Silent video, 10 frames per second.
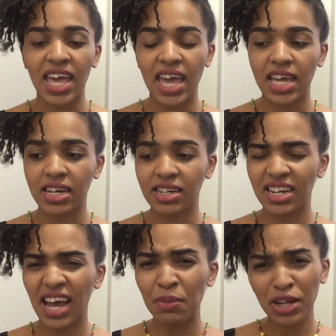And
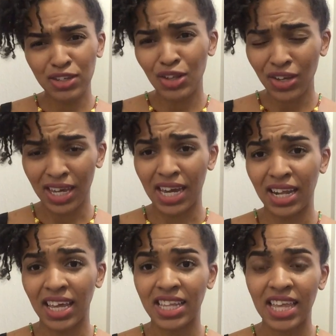I'm not used to looking at
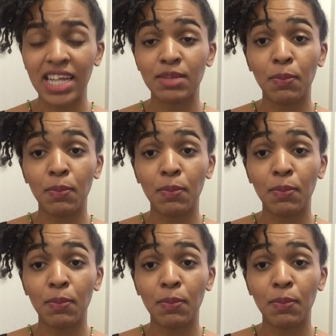it like that.